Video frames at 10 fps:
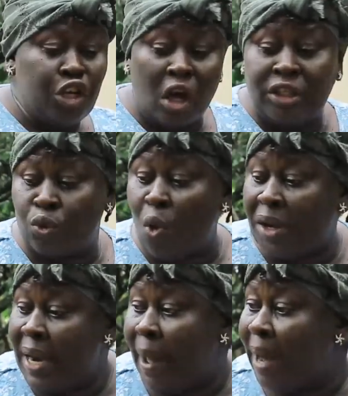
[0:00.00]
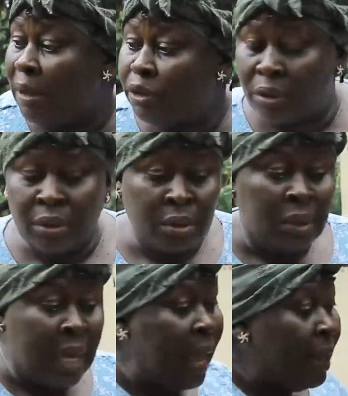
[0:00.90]
She does is walking about.
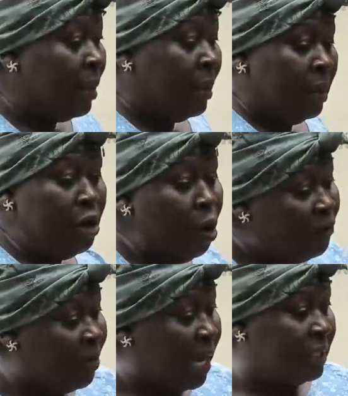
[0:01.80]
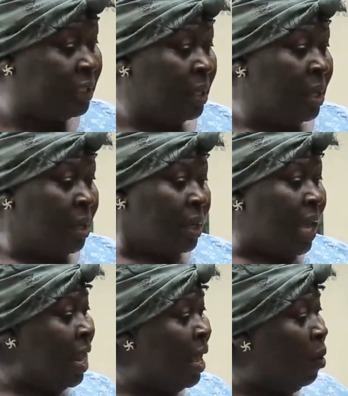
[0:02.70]
Eh? The whole village.
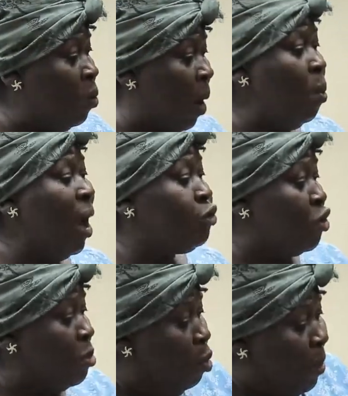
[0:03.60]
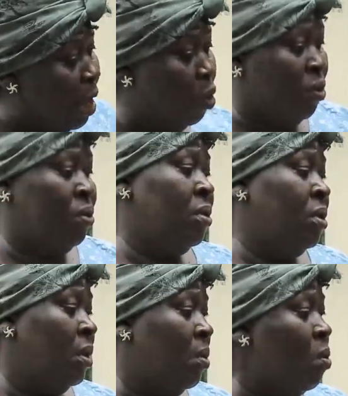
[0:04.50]
Can you hear what
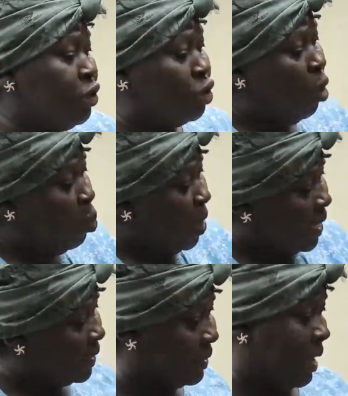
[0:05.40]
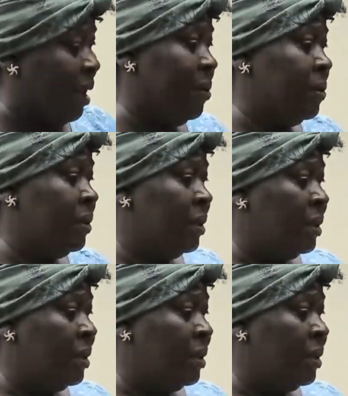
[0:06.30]
is wrong with this girl?